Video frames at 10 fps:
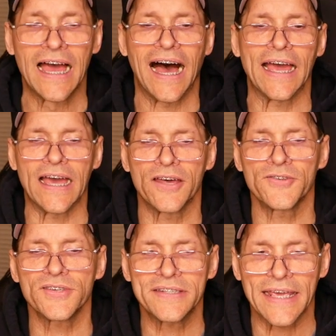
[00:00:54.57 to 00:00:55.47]
I
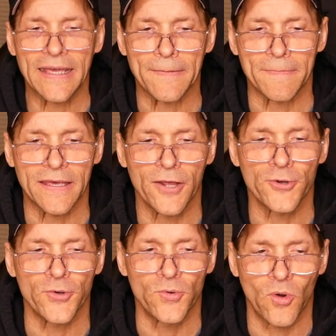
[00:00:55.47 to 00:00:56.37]
understand that
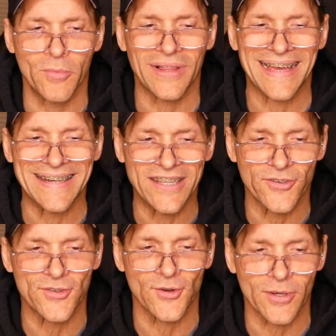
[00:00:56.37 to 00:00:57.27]
under normal ideal
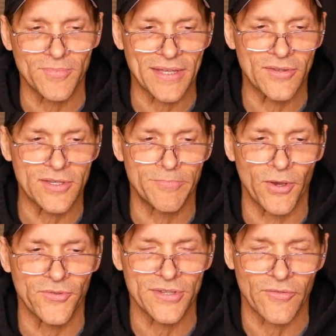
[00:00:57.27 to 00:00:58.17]
circumstances,
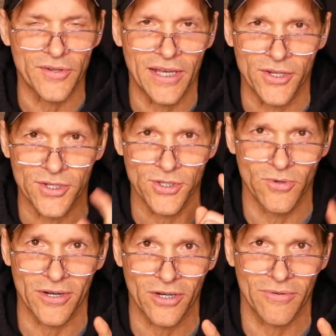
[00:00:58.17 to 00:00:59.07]
bones never touch. You
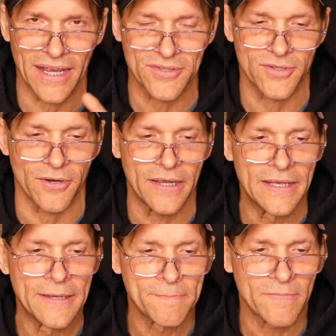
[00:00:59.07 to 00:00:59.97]
are correct, sir.
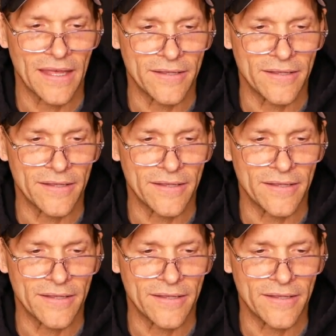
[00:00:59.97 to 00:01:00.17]
That